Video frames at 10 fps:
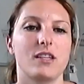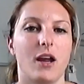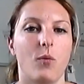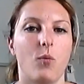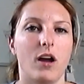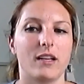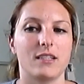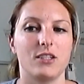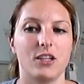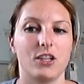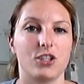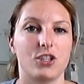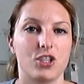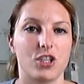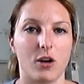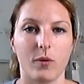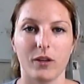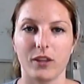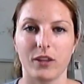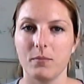that I want to share
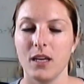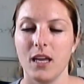with them.